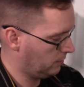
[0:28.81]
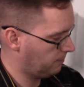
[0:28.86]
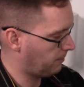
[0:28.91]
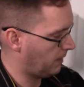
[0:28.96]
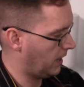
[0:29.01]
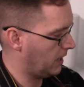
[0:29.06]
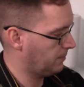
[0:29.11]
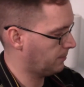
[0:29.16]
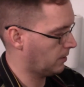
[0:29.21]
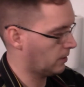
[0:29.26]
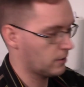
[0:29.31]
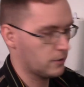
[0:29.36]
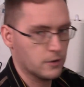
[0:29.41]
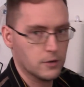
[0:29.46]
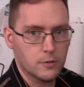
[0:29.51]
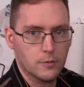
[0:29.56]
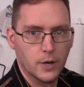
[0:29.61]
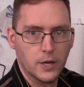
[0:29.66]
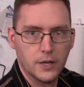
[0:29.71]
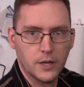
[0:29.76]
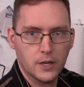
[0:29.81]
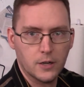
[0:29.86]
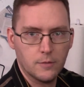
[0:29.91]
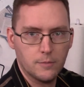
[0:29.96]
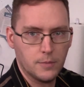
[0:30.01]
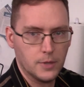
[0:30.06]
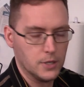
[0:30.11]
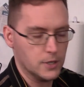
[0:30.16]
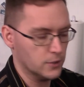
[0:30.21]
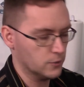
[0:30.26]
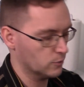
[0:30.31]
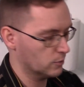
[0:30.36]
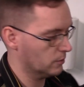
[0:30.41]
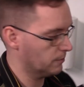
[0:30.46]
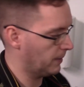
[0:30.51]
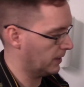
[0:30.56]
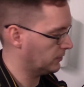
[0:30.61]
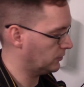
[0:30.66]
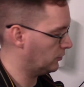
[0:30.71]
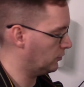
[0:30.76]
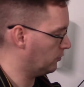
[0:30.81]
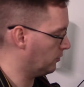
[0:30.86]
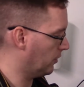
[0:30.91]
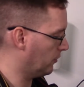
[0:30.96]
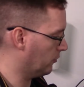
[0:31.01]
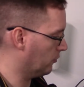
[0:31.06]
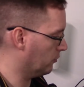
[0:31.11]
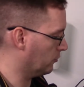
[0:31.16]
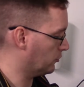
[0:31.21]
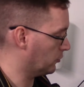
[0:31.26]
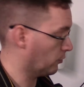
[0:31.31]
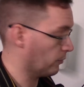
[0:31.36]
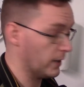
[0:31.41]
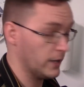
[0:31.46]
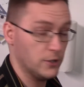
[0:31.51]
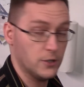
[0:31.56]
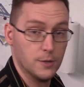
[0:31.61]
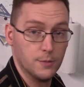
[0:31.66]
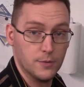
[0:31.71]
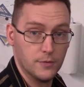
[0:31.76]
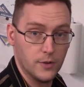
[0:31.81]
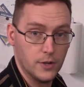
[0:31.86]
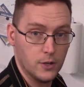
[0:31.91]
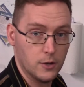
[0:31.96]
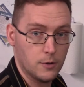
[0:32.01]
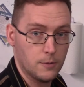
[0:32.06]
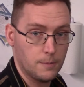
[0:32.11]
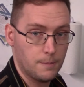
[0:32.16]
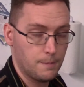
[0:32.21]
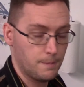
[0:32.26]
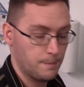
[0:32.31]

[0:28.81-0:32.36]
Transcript: pine bark right now because we're about to do another terrain tips video.